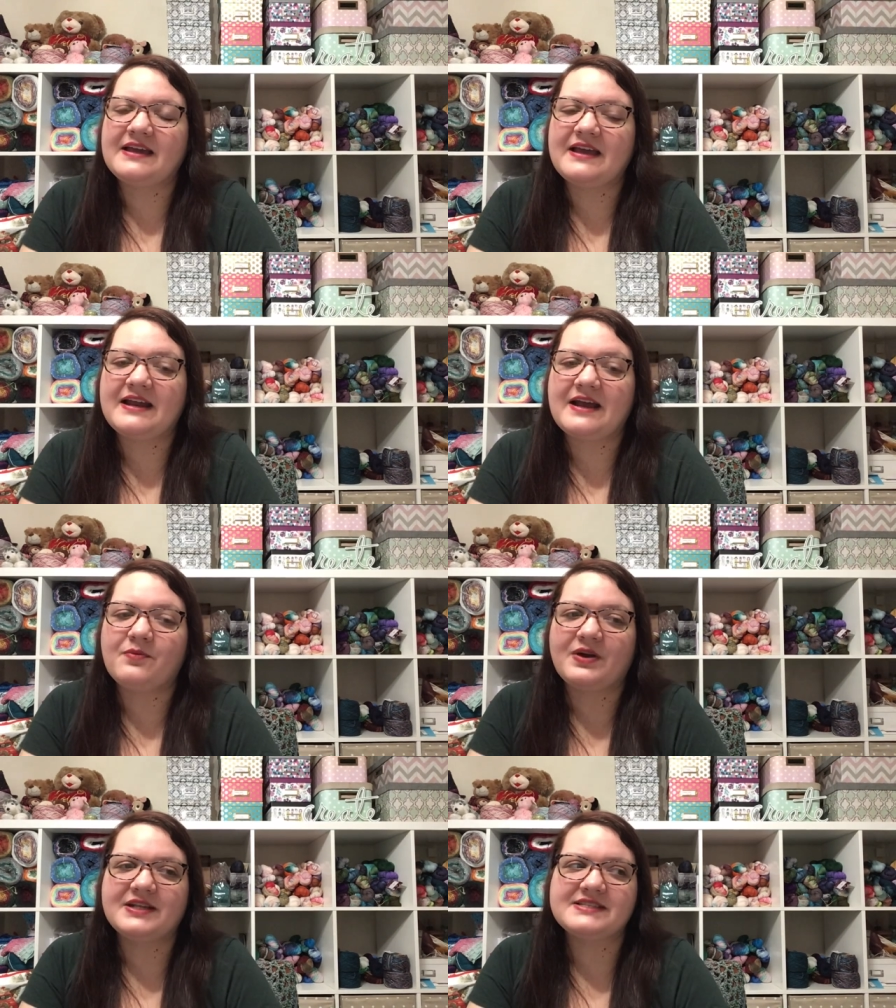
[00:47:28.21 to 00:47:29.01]
and I
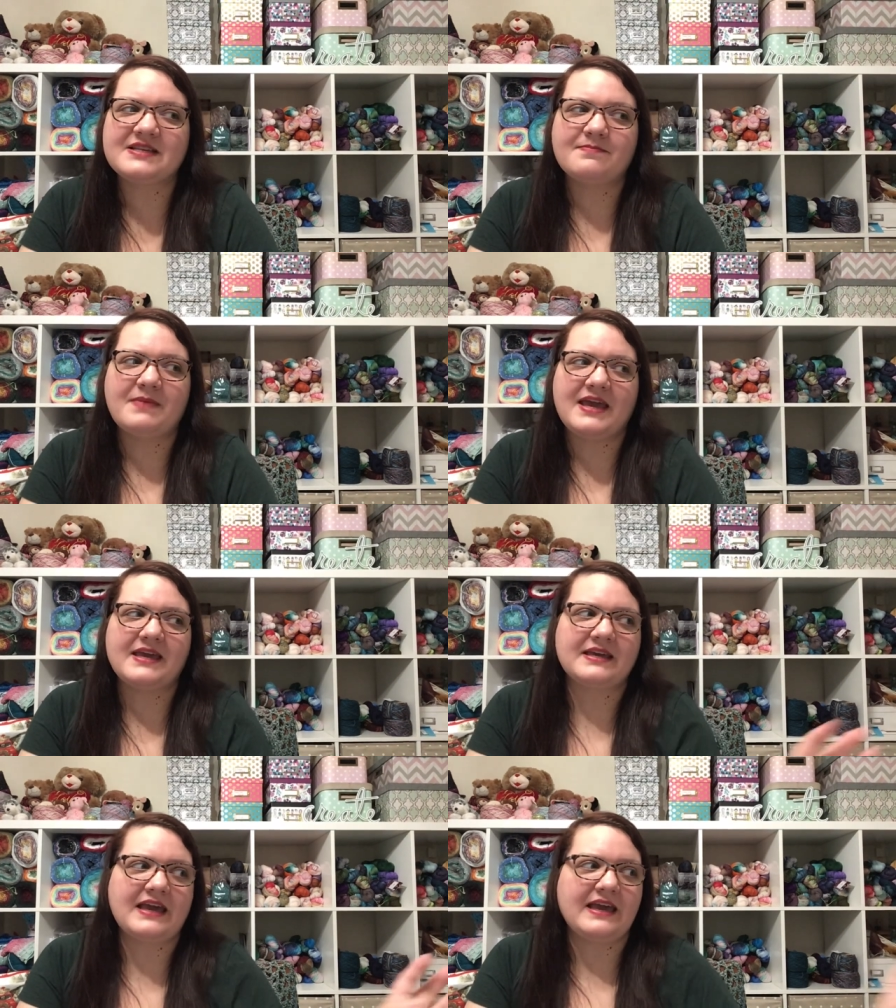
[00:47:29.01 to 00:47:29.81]
wanted to
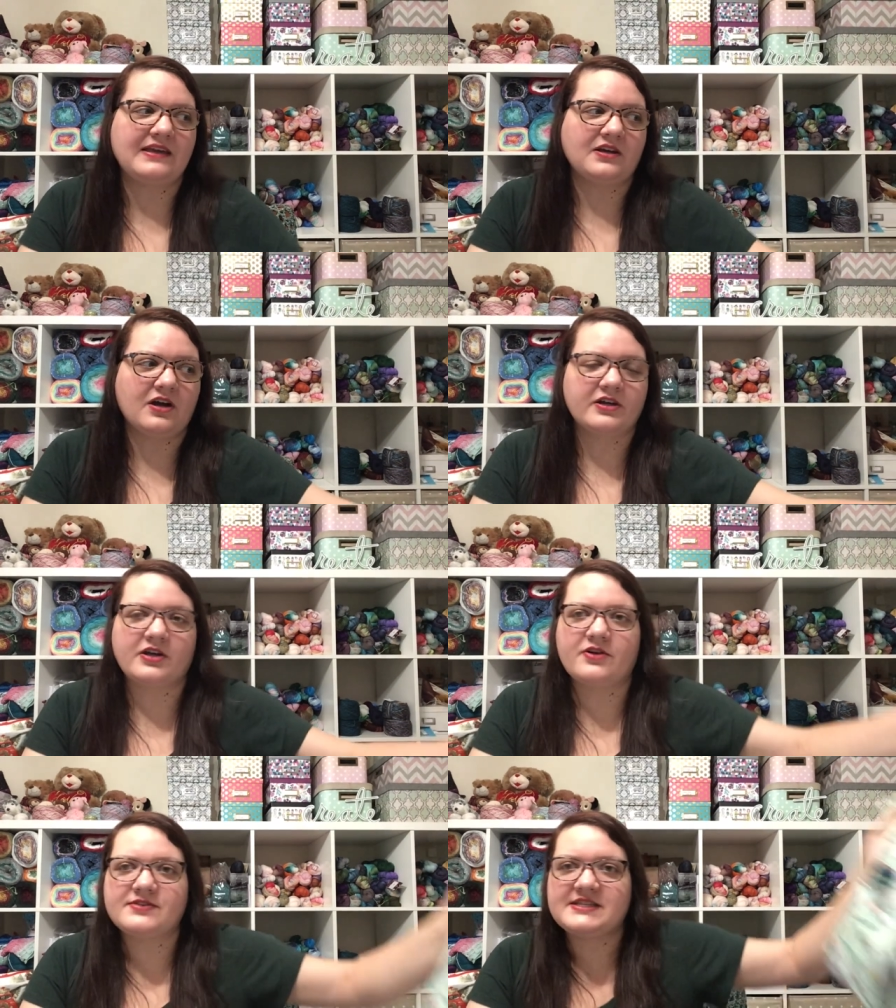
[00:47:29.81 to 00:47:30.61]
make a yarn
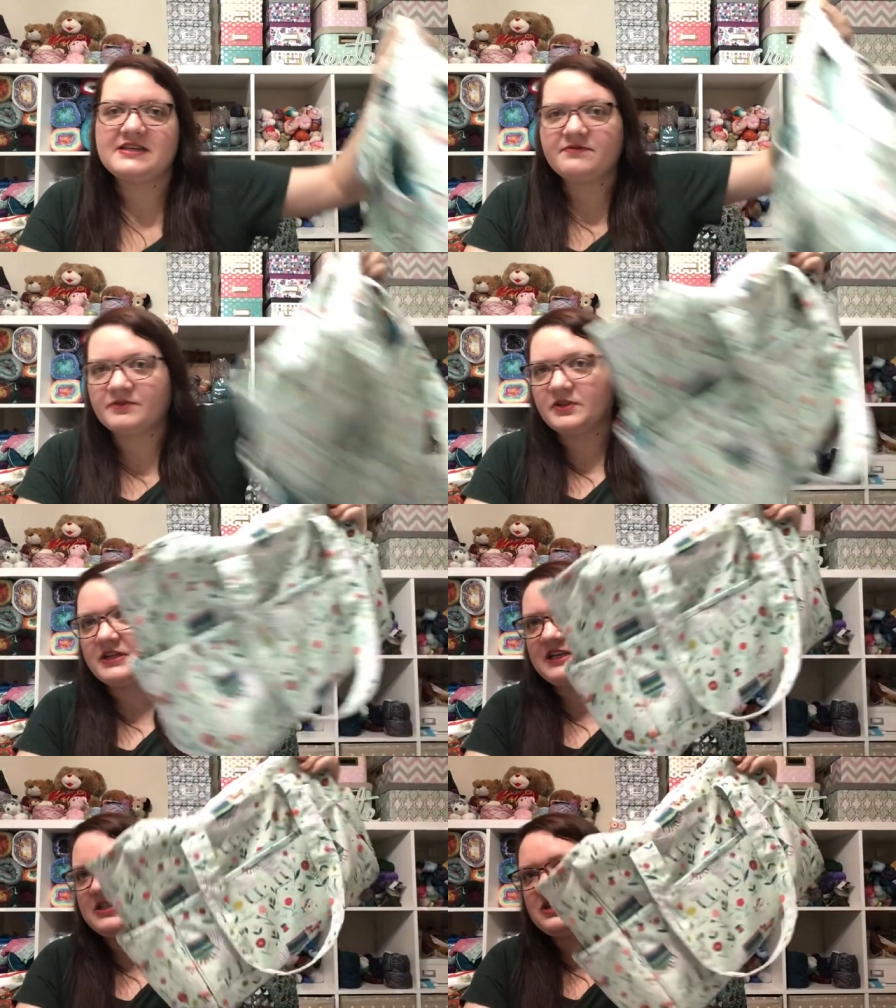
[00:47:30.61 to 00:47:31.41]
cozy for
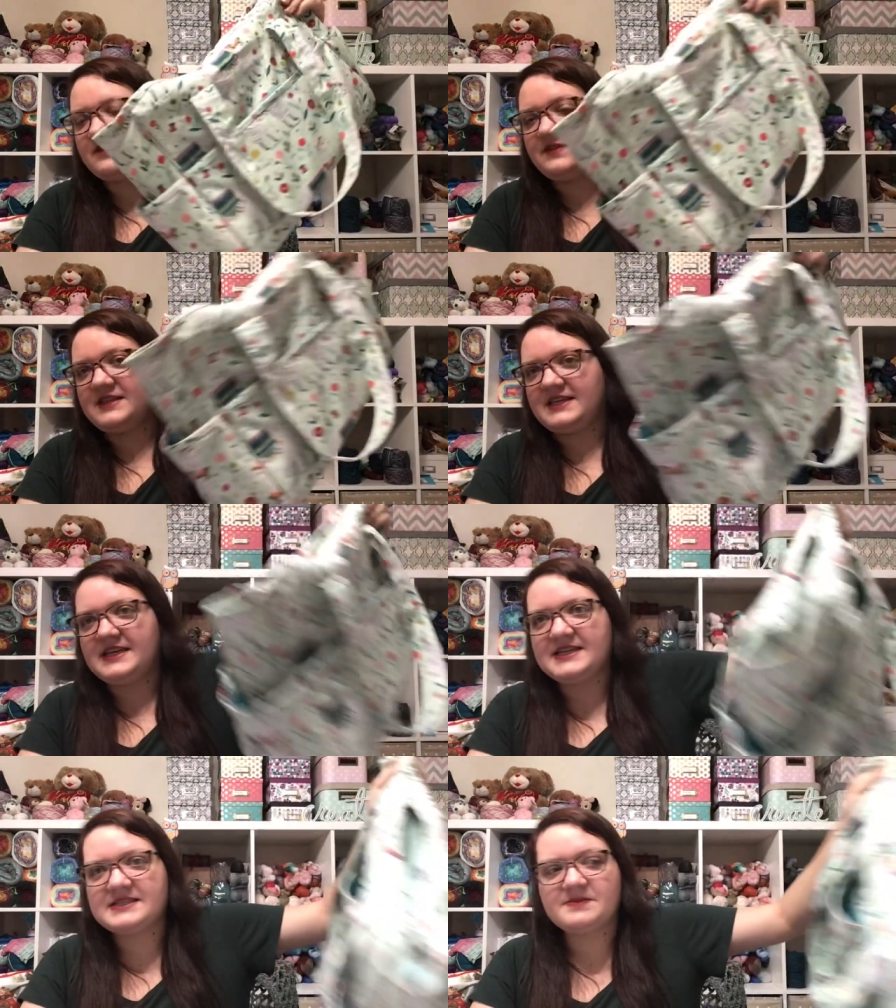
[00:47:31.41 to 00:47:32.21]
each of
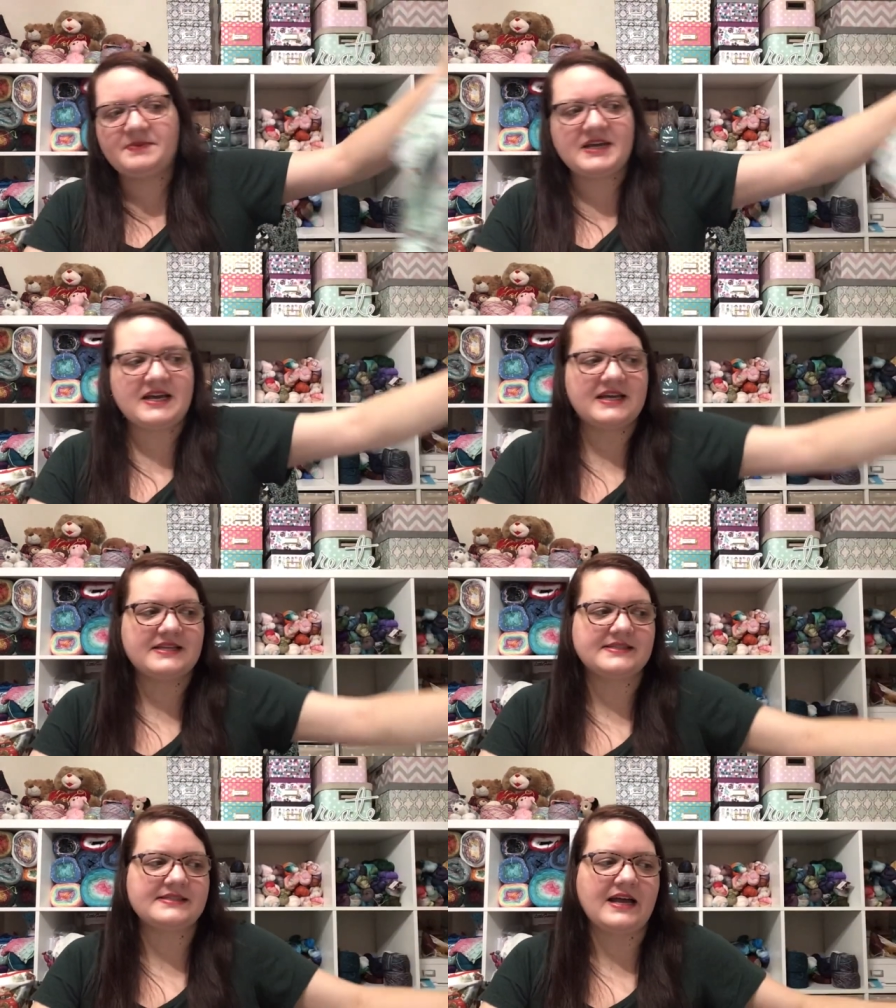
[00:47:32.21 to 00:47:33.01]
these
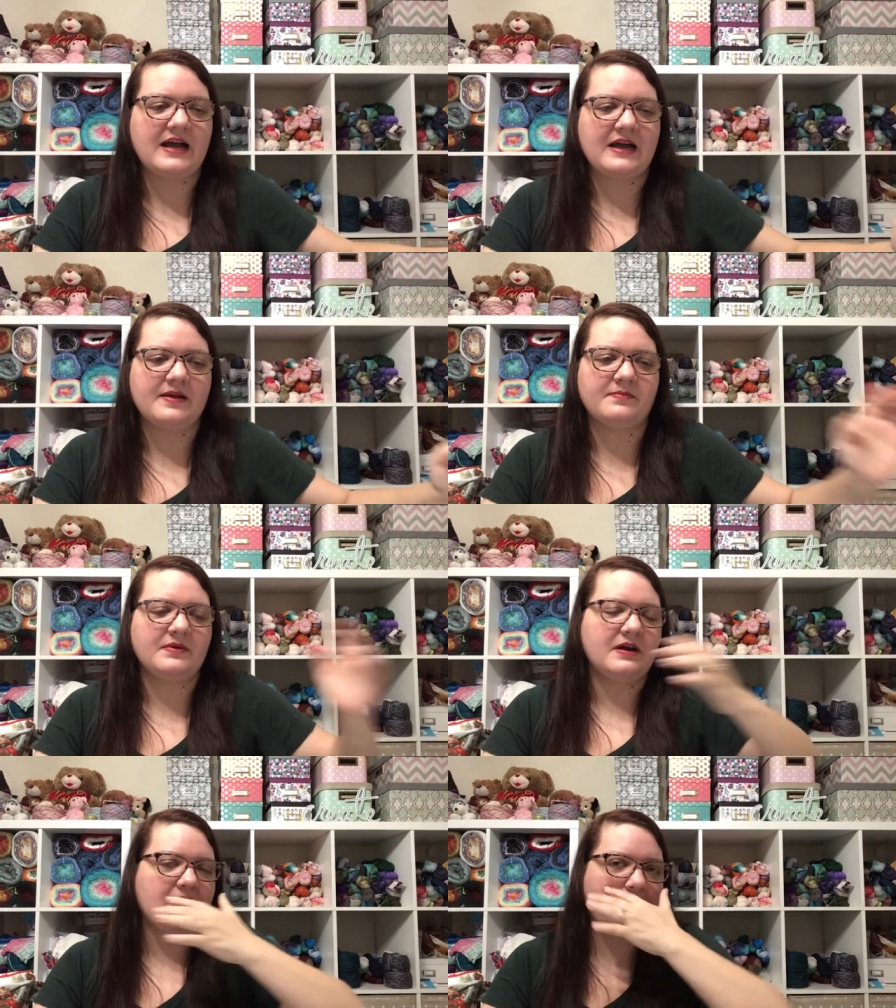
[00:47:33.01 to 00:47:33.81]
because I'm,
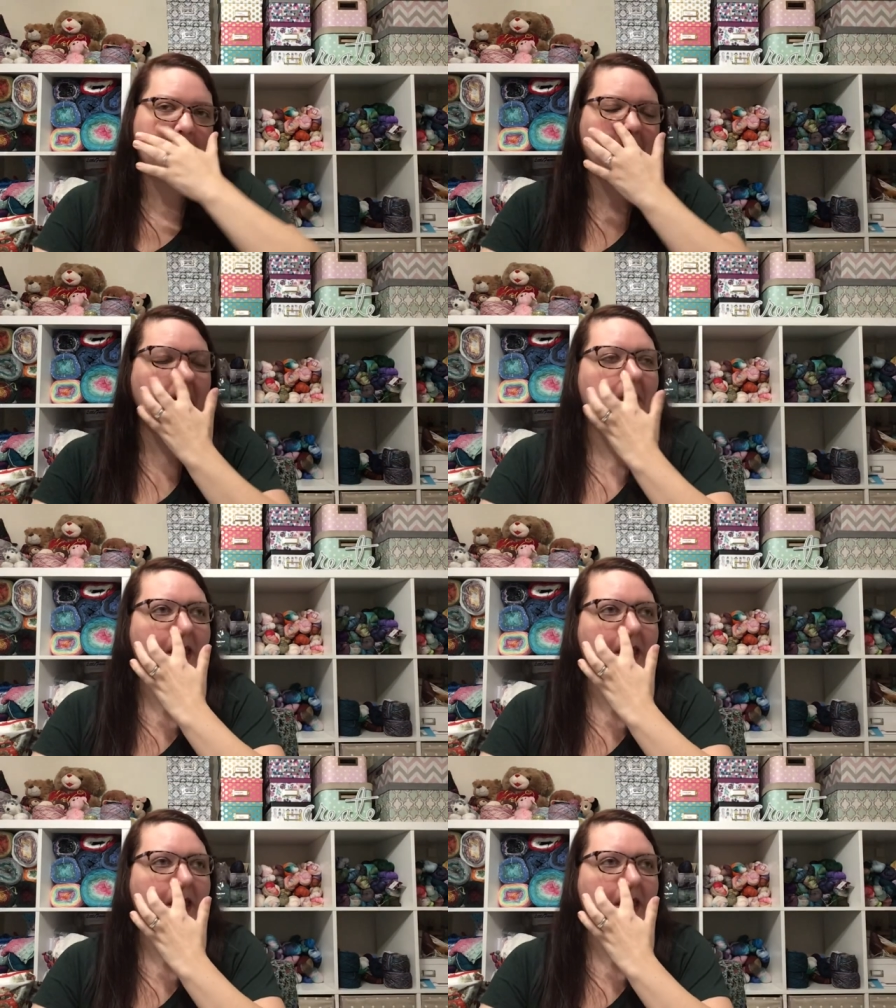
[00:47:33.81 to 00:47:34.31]
um,